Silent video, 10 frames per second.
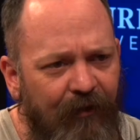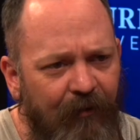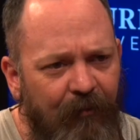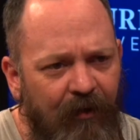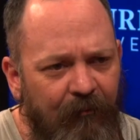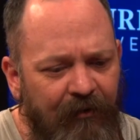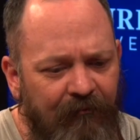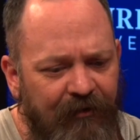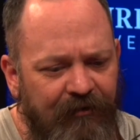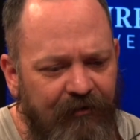Department,
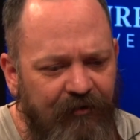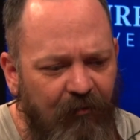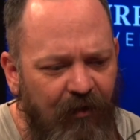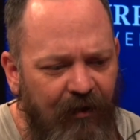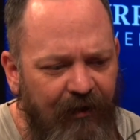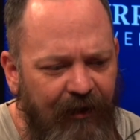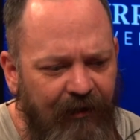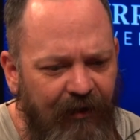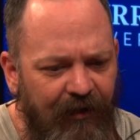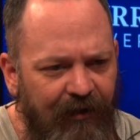Rescue Squad,
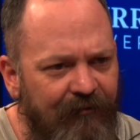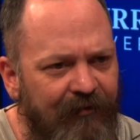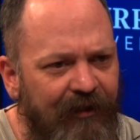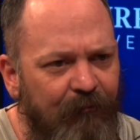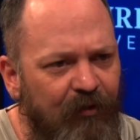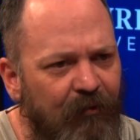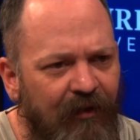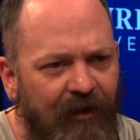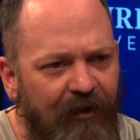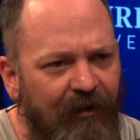and Team
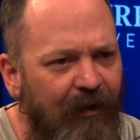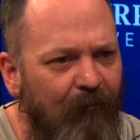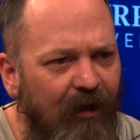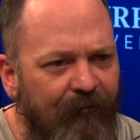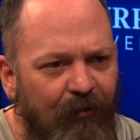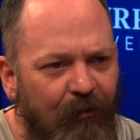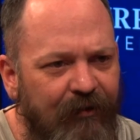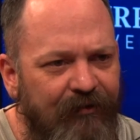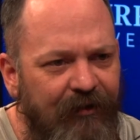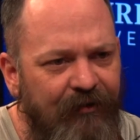Rubicon, a nonprofit
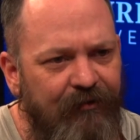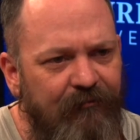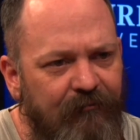organization.